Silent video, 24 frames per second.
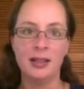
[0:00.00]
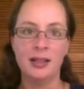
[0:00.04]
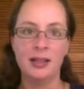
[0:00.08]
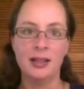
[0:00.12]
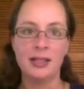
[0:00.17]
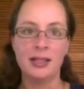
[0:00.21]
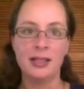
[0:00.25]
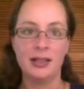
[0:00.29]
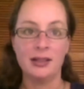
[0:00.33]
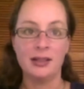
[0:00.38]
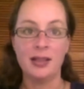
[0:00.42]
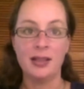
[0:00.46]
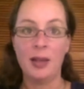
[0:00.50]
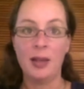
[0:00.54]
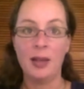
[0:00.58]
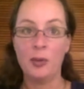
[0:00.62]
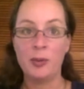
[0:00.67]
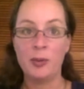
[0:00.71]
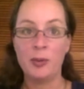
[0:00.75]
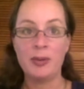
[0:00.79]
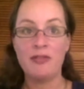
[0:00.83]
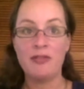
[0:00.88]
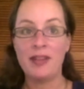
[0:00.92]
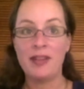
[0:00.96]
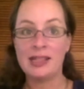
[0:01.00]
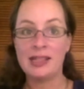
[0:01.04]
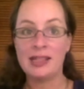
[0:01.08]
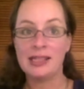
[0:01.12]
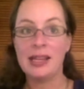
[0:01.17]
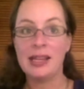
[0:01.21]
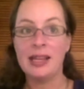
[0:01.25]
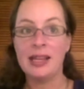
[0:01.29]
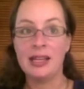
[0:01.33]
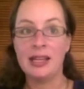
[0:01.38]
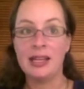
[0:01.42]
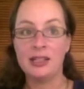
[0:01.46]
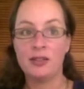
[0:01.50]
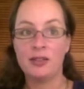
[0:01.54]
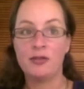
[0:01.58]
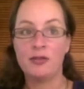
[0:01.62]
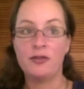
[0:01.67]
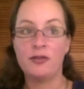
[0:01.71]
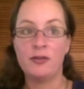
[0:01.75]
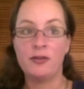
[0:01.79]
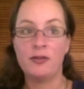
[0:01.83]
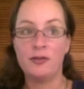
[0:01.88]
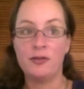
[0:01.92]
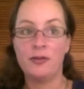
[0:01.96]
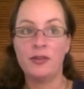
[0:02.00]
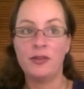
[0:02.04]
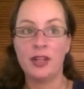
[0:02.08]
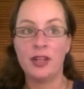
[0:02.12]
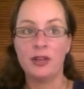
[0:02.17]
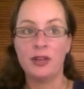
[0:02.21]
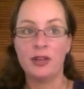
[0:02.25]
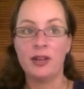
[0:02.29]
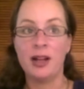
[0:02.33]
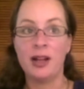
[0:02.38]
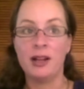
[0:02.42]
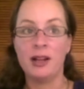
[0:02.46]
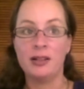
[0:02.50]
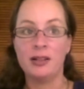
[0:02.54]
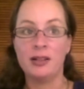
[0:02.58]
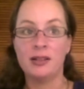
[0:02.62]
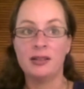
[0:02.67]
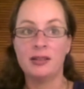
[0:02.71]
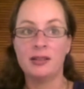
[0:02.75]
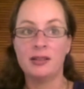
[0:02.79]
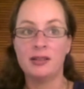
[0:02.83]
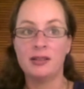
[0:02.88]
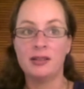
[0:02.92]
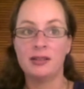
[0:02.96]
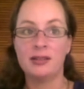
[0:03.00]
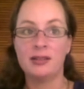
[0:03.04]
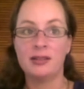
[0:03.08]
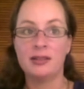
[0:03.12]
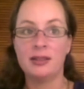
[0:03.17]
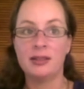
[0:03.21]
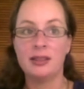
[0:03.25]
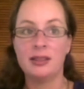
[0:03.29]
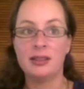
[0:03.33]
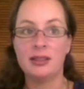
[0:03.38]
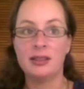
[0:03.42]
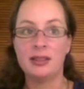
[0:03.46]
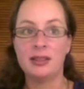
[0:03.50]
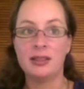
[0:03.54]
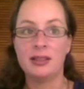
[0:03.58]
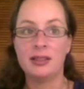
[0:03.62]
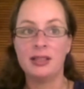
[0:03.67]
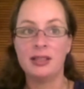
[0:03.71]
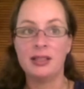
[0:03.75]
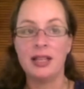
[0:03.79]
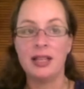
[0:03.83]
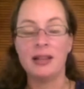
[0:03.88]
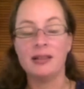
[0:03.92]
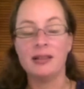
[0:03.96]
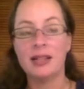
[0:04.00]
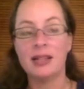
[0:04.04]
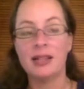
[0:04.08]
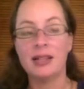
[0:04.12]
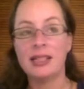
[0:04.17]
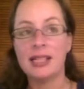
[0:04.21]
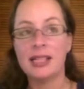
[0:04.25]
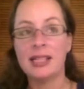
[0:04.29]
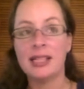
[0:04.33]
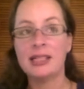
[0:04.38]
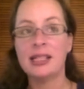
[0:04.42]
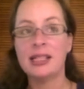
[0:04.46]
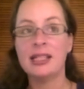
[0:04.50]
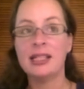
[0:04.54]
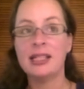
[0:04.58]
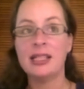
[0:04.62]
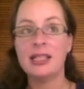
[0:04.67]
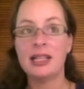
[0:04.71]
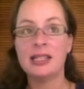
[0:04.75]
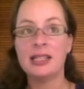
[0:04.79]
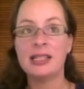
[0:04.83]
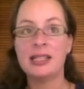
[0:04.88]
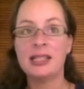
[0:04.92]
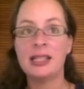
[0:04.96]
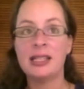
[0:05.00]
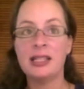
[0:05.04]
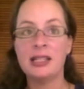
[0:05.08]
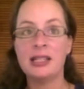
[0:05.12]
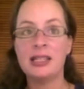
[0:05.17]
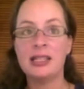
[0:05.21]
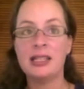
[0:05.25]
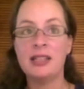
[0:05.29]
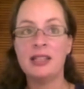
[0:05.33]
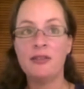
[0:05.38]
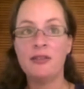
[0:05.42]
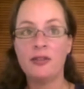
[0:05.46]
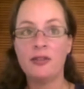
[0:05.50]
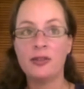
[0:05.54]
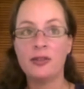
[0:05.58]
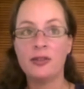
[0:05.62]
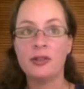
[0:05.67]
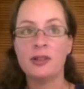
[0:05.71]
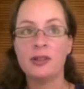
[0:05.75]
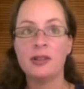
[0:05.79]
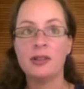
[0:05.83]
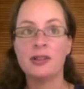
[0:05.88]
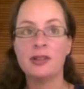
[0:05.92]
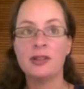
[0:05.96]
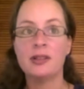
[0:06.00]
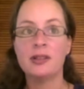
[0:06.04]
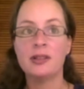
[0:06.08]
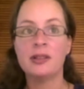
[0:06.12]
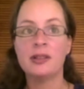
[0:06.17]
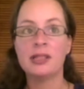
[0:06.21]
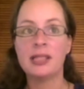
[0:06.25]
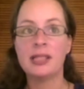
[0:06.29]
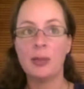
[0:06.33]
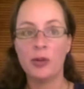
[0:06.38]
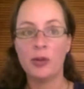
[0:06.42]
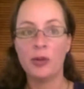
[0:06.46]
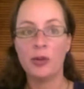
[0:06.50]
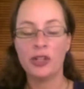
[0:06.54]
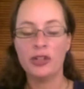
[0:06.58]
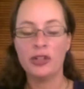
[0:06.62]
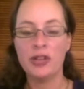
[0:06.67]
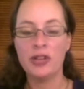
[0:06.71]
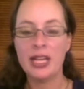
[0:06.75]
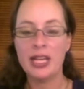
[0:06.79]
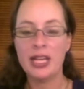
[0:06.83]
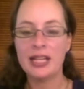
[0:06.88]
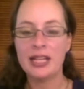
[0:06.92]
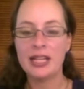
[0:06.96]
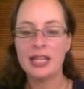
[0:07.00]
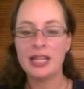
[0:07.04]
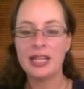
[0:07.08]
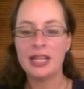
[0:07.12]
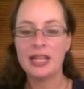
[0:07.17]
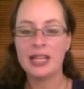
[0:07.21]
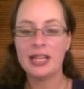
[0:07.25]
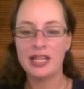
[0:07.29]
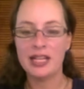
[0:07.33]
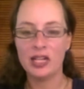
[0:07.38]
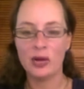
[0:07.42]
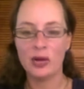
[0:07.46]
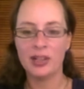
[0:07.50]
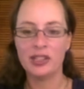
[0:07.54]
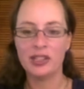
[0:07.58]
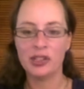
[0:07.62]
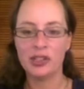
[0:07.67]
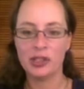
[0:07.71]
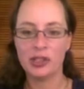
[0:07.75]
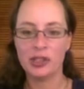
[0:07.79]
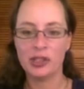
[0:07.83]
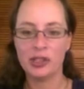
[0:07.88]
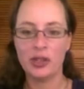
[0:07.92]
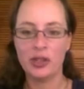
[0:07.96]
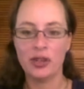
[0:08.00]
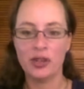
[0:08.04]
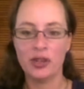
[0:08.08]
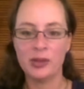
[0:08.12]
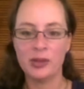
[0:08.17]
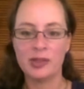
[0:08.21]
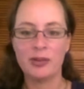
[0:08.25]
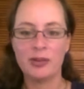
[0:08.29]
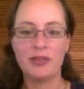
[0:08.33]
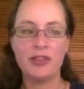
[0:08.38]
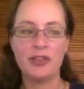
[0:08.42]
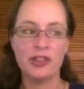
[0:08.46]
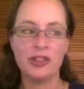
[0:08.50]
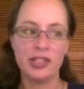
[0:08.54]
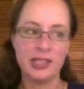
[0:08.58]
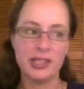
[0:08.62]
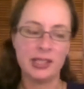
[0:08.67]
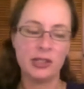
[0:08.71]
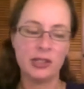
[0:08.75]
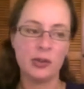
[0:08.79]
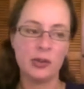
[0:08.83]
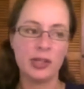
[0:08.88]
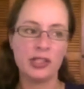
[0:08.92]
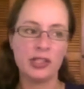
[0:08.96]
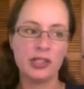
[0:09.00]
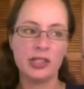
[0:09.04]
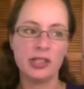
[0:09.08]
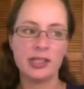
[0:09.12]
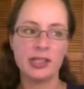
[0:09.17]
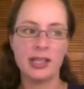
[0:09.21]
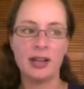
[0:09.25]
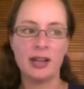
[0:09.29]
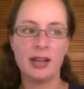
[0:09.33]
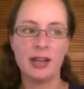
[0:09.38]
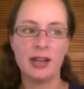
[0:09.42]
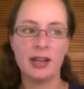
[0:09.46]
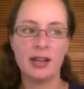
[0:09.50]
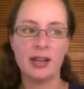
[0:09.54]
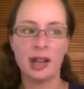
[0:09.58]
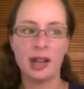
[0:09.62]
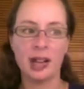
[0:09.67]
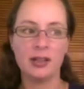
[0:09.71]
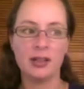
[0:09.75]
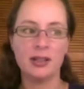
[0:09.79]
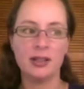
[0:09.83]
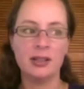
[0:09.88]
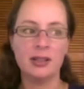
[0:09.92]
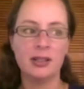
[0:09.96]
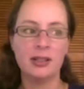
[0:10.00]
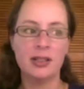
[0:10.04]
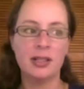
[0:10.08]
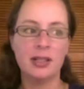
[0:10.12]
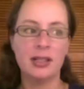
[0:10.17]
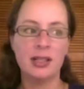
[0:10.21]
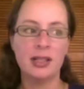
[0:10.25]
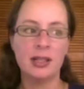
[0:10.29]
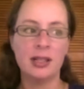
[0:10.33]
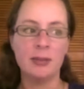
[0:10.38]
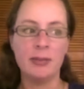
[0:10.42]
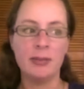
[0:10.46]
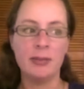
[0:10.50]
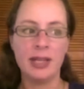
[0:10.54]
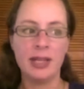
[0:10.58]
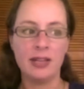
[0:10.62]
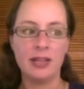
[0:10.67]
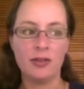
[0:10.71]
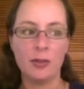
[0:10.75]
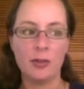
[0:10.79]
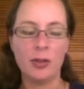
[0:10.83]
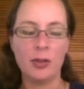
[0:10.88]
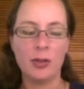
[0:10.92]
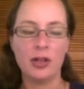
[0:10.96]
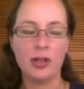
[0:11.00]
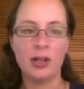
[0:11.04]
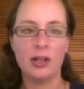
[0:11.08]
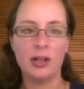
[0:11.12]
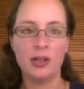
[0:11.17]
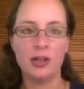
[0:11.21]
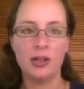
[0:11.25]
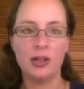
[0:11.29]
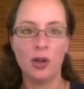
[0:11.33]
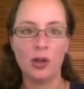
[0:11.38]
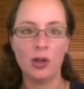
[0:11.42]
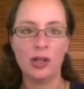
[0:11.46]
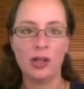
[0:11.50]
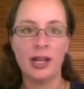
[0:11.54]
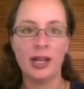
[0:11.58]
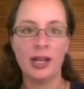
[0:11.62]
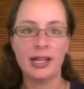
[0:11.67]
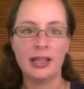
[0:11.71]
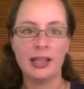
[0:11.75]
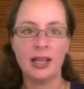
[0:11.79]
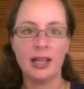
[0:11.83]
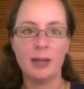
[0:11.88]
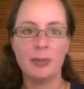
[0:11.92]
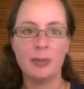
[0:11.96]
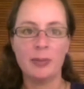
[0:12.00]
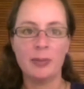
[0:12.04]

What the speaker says: Yeah, that would be fascinating to figure out. Yeah, it's a different, somewhat unique situation as well, because the refugee situations in Africa, many of them are not like that.